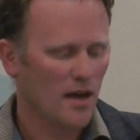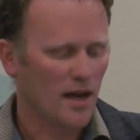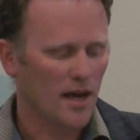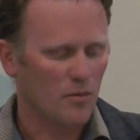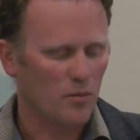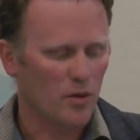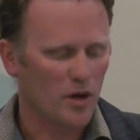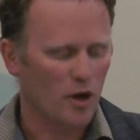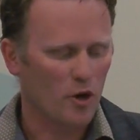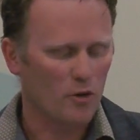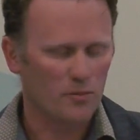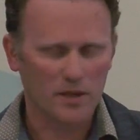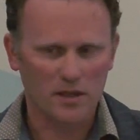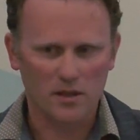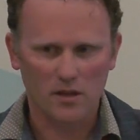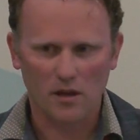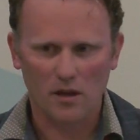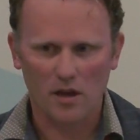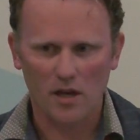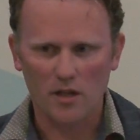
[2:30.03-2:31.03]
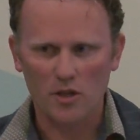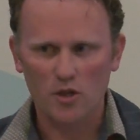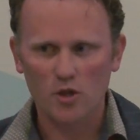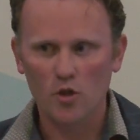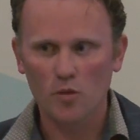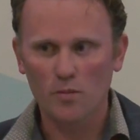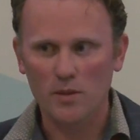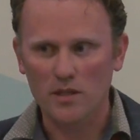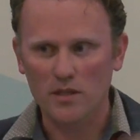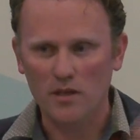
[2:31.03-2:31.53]
And we're hoping to kind of
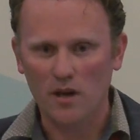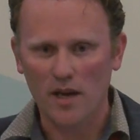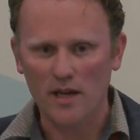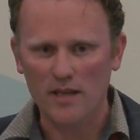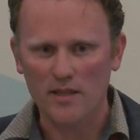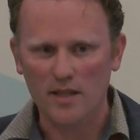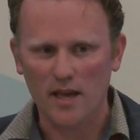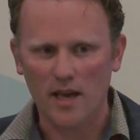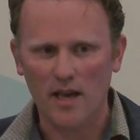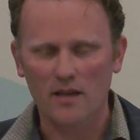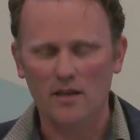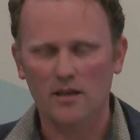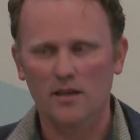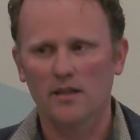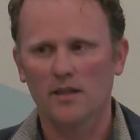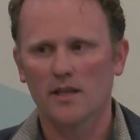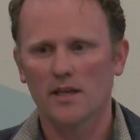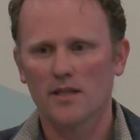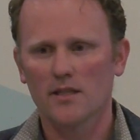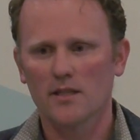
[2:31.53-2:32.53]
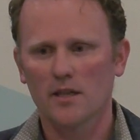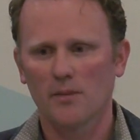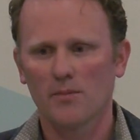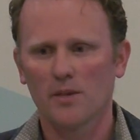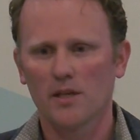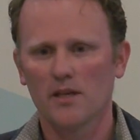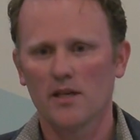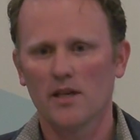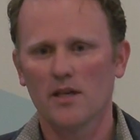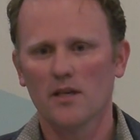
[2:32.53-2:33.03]
supersize that in the next
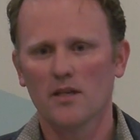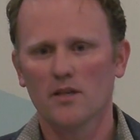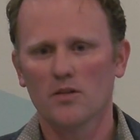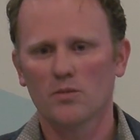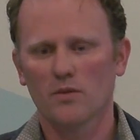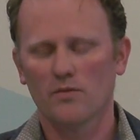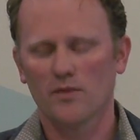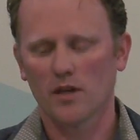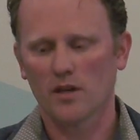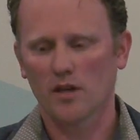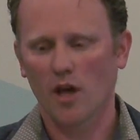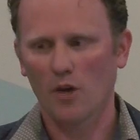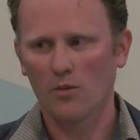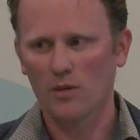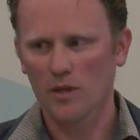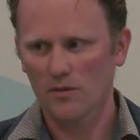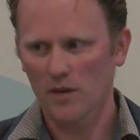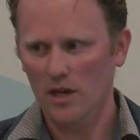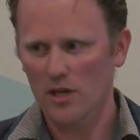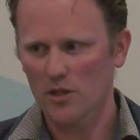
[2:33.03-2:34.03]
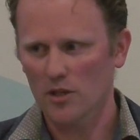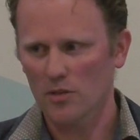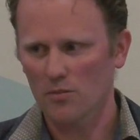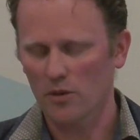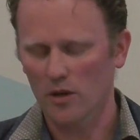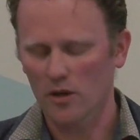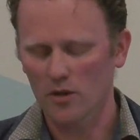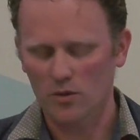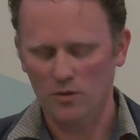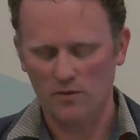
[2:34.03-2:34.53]
couple of years with a co-innovation
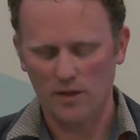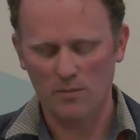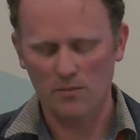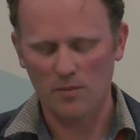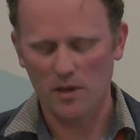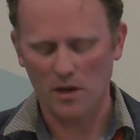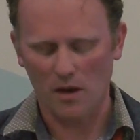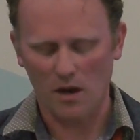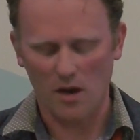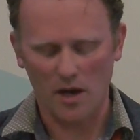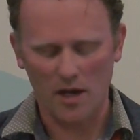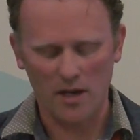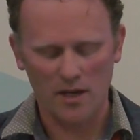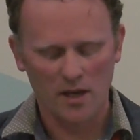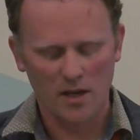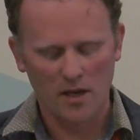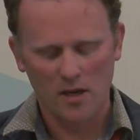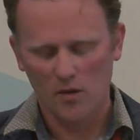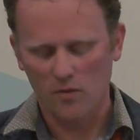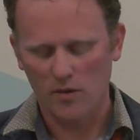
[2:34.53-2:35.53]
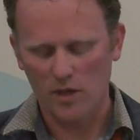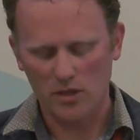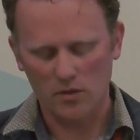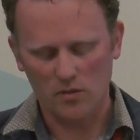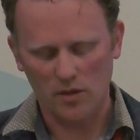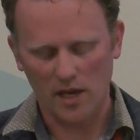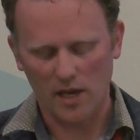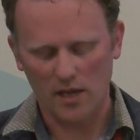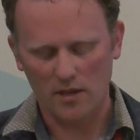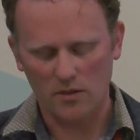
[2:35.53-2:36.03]
approach with MPI,
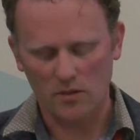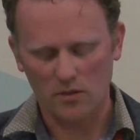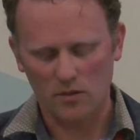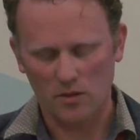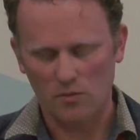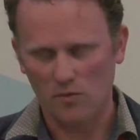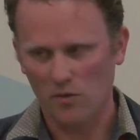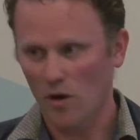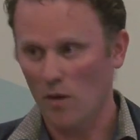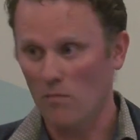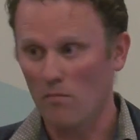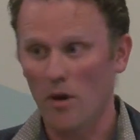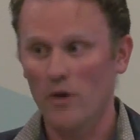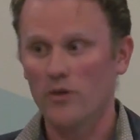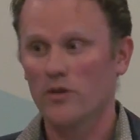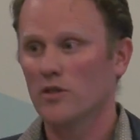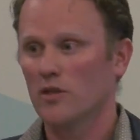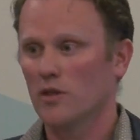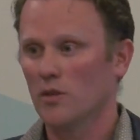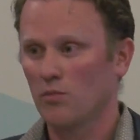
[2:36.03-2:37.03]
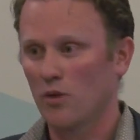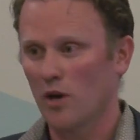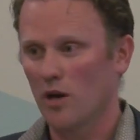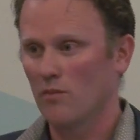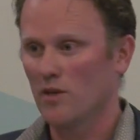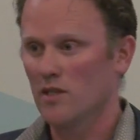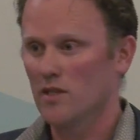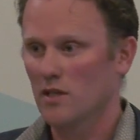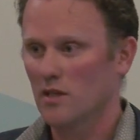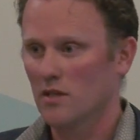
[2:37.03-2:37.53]
regional councils, and we've got most of the
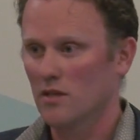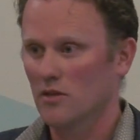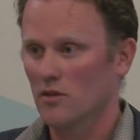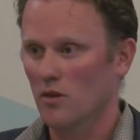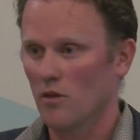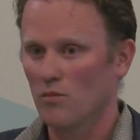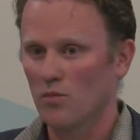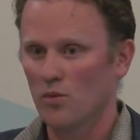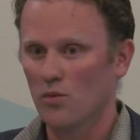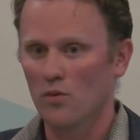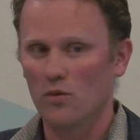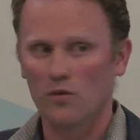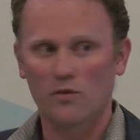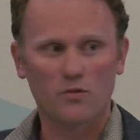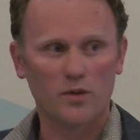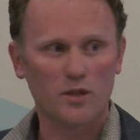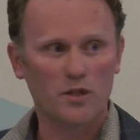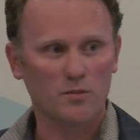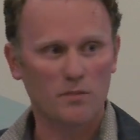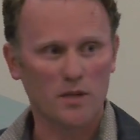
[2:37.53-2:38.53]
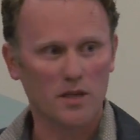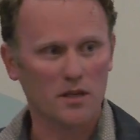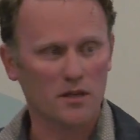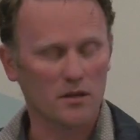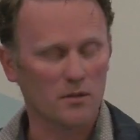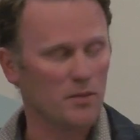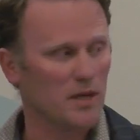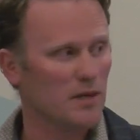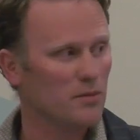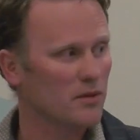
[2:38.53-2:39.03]
primary sectors on board, of which many of
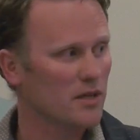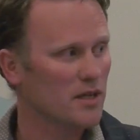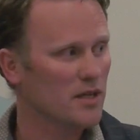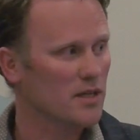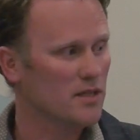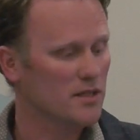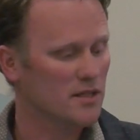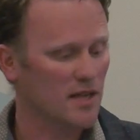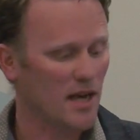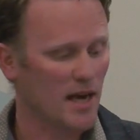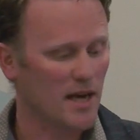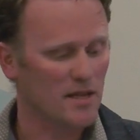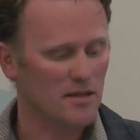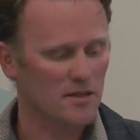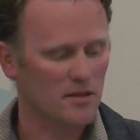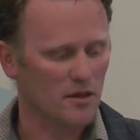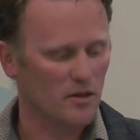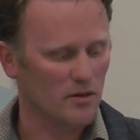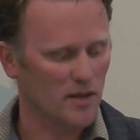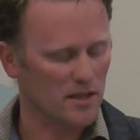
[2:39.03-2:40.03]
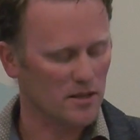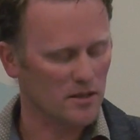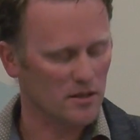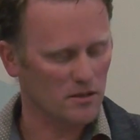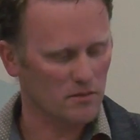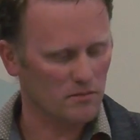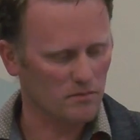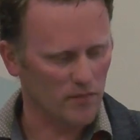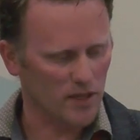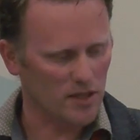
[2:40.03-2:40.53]
the people are here today. So
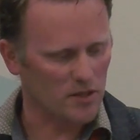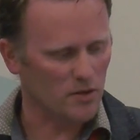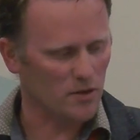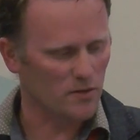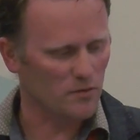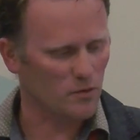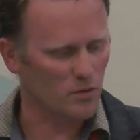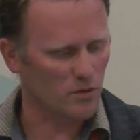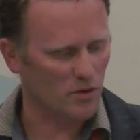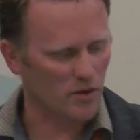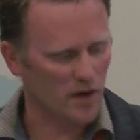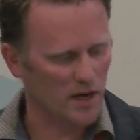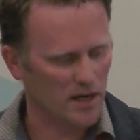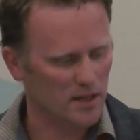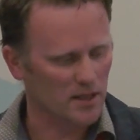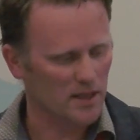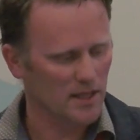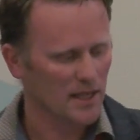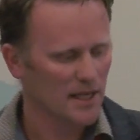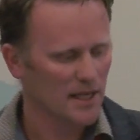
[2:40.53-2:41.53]
that's looking forward great.